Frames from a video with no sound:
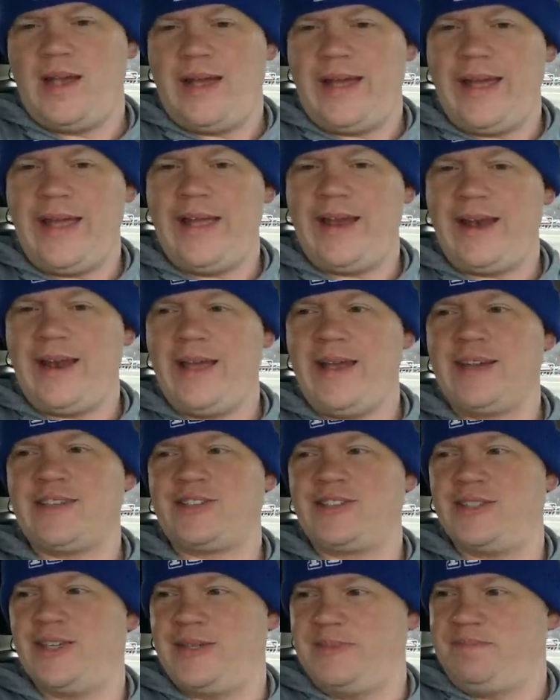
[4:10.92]
Hey,
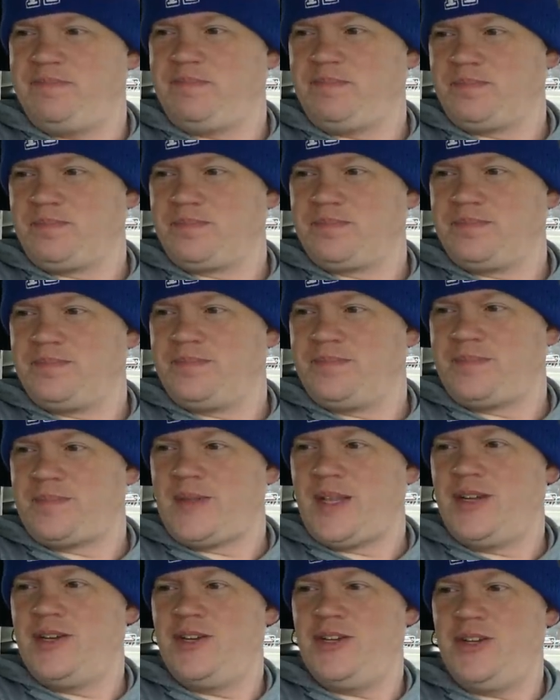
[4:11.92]
Alexa,
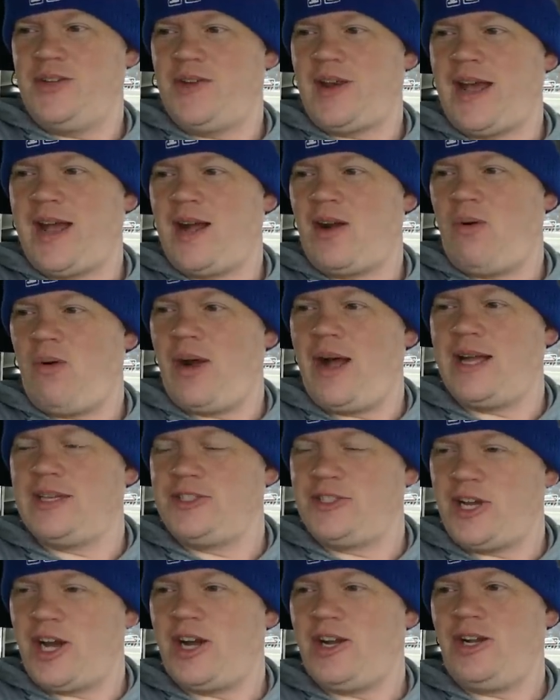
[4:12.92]
do you like white
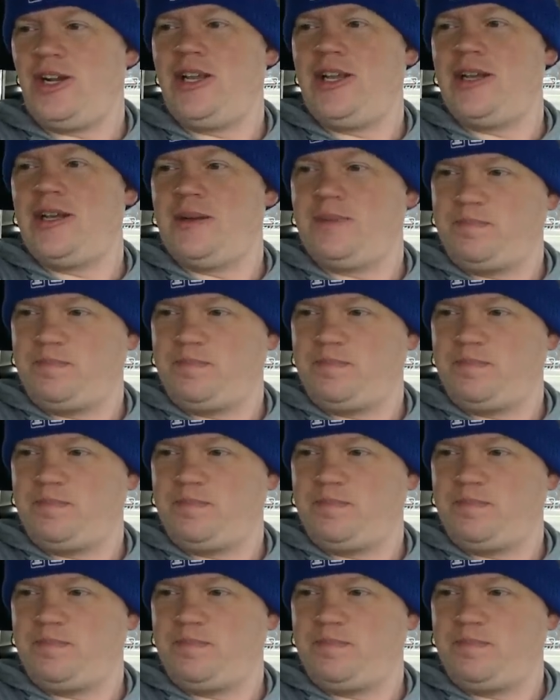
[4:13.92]
chocolate?